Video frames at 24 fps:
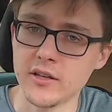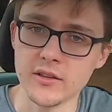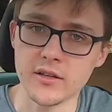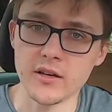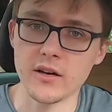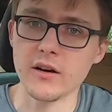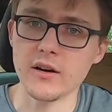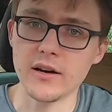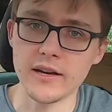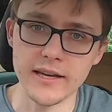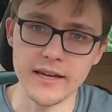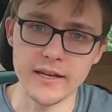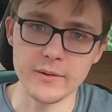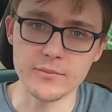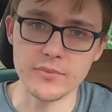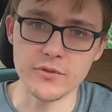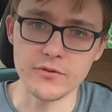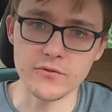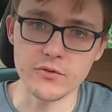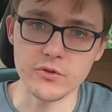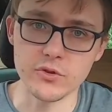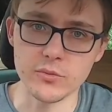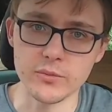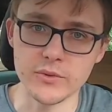the high-end
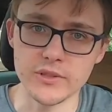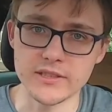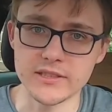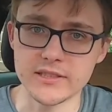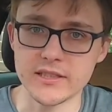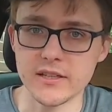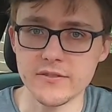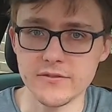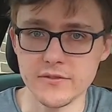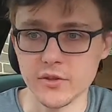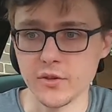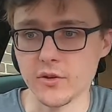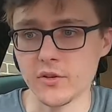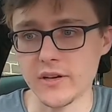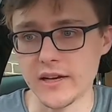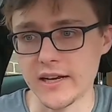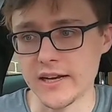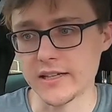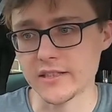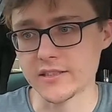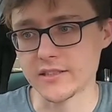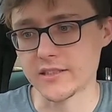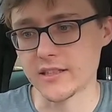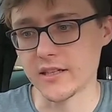performance stuff, the hot
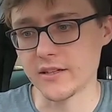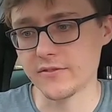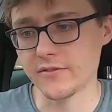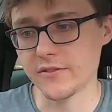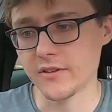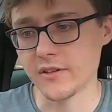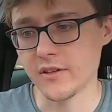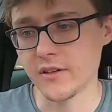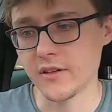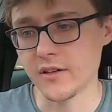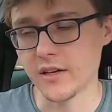hatch stuff.